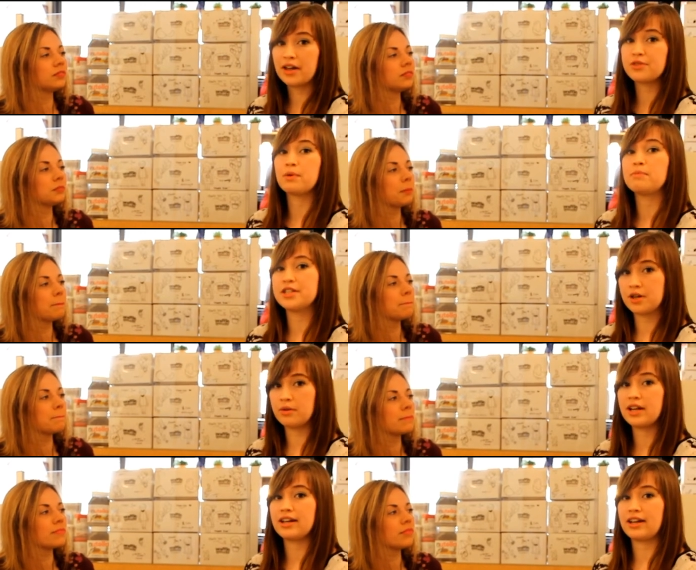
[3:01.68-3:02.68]
Speaker 1: month we'll be
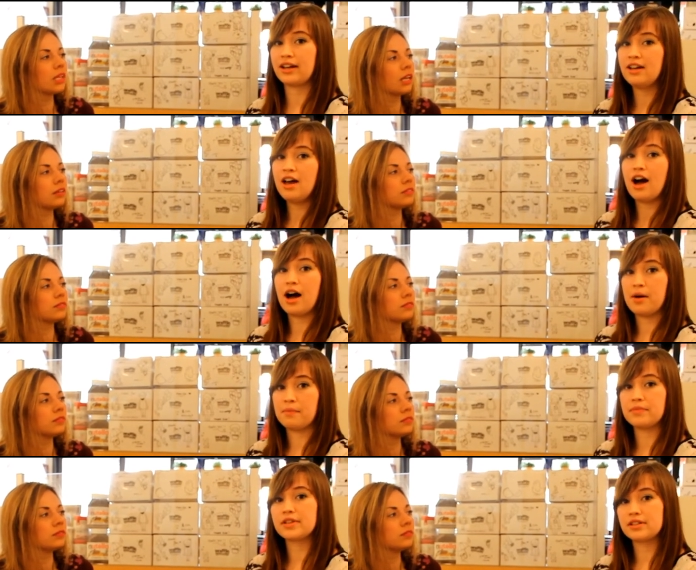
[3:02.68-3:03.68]
donating um,
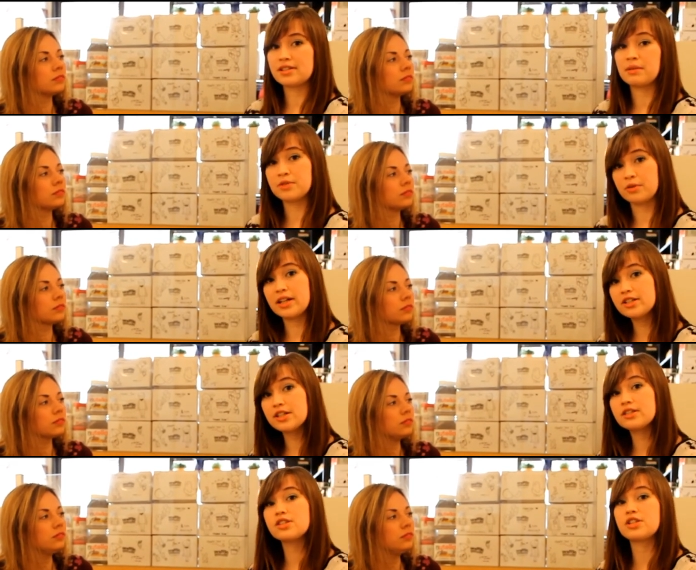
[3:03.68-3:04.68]
some
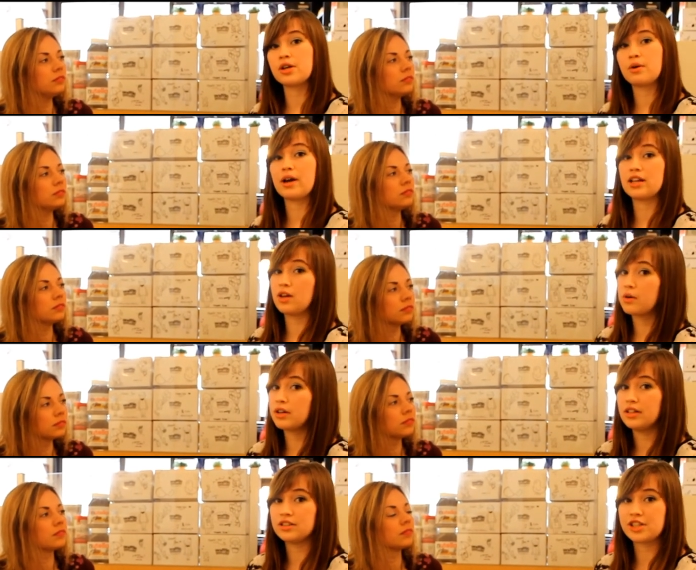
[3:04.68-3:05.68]
donations to a
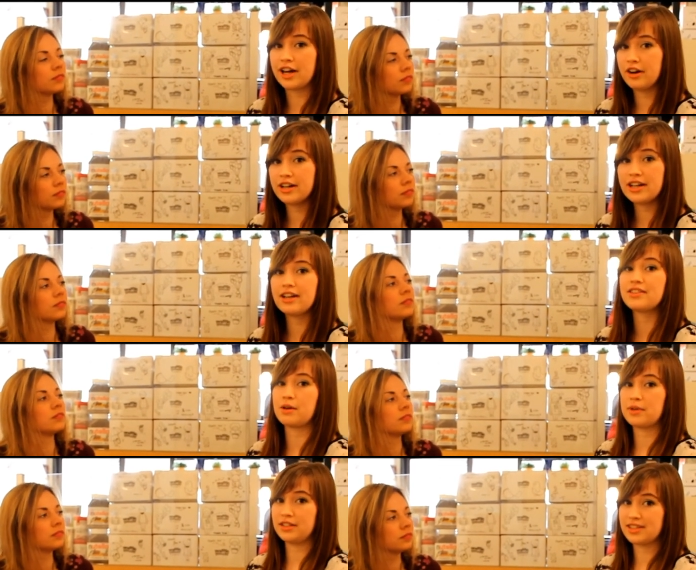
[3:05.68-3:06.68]
local charity
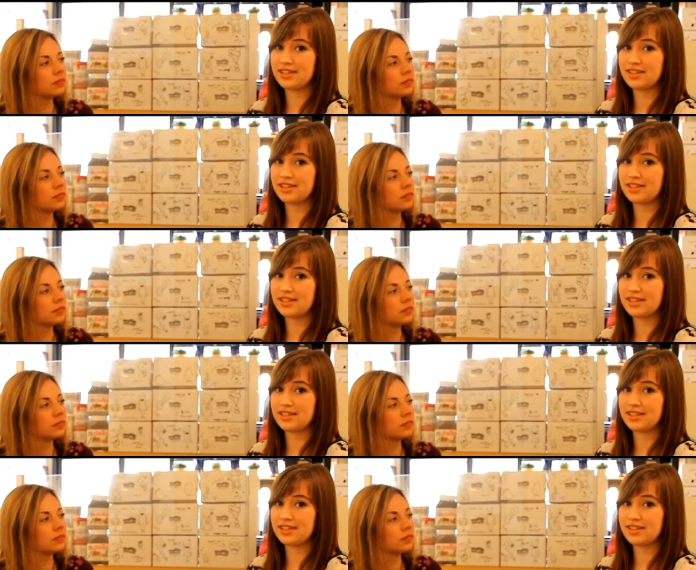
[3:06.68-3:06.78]
that we'll